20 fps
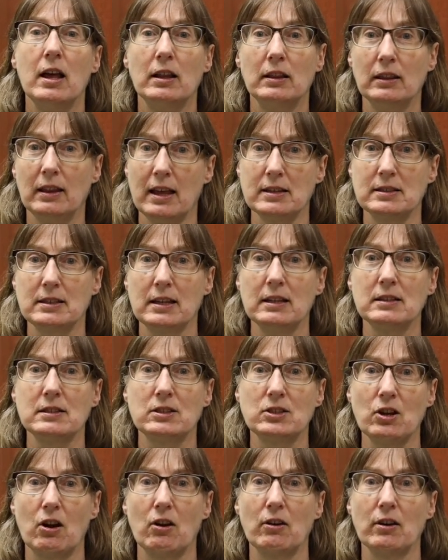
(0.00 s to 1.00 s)
Let's get
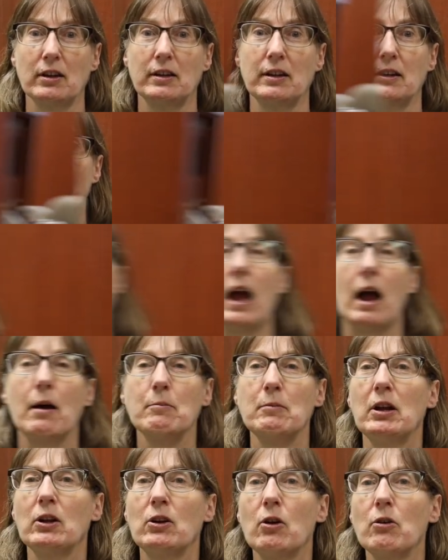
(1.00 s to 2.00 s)
started. Okay, I'm
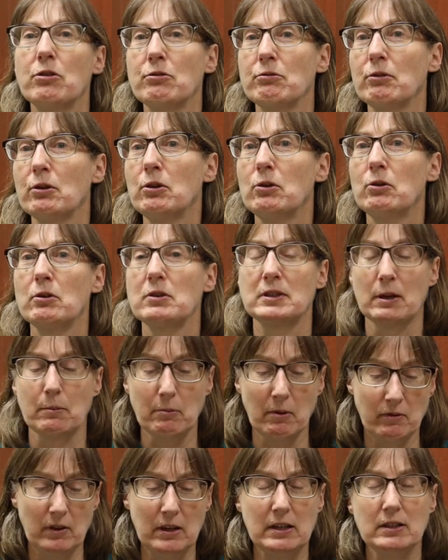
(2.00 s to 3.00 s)
going to go through, some
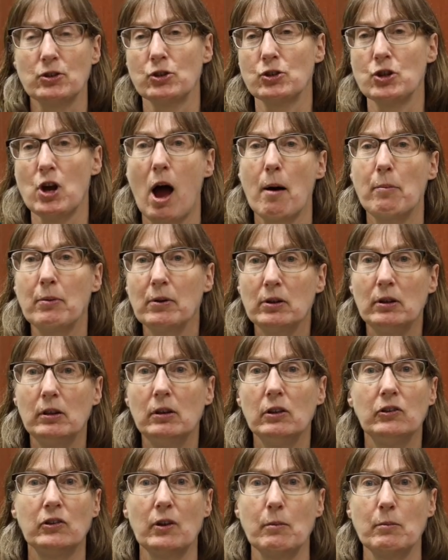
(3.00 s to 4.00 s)
of these are
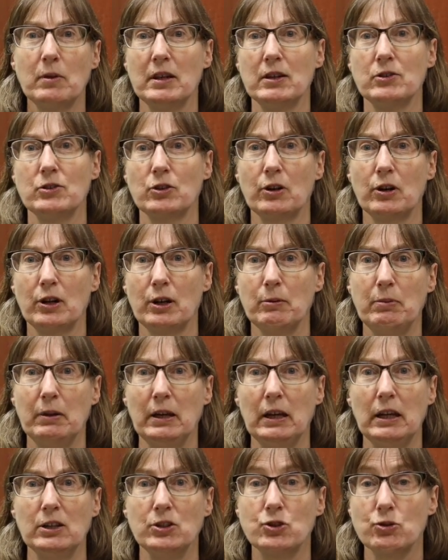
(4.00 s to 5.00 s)
topical, some of these are going to
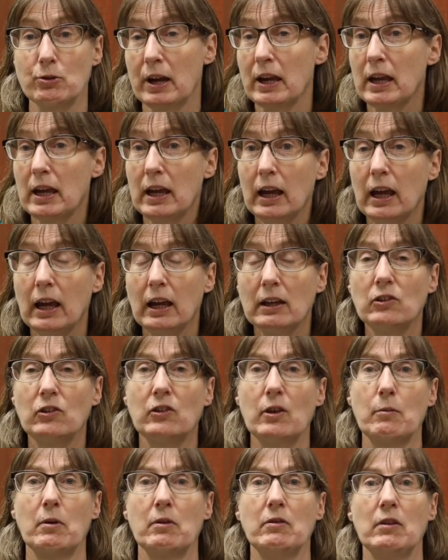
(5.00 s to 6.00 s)
be drinking,
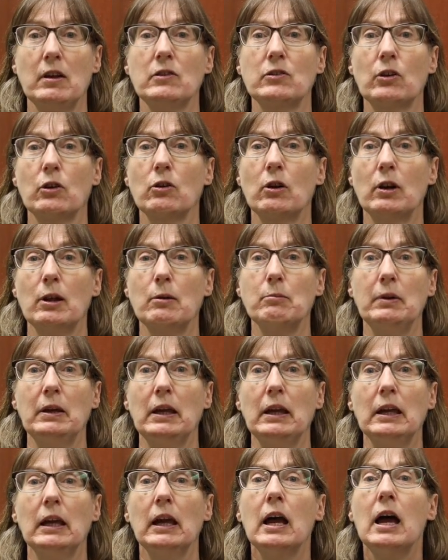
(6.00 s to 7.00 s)
some of these are going to
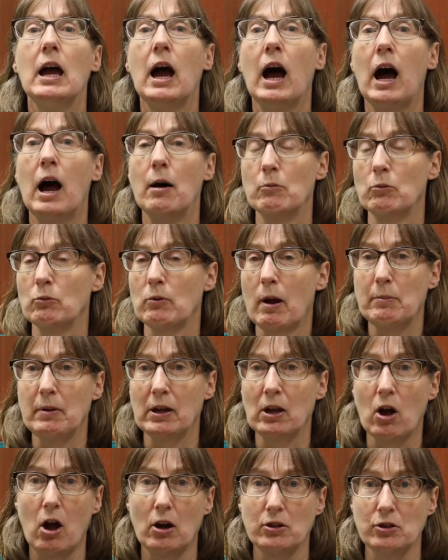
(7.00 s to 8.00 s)
be
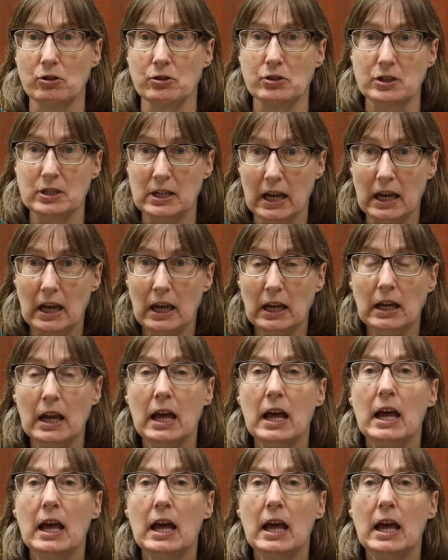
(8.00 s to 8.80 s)
rubbing on your skin,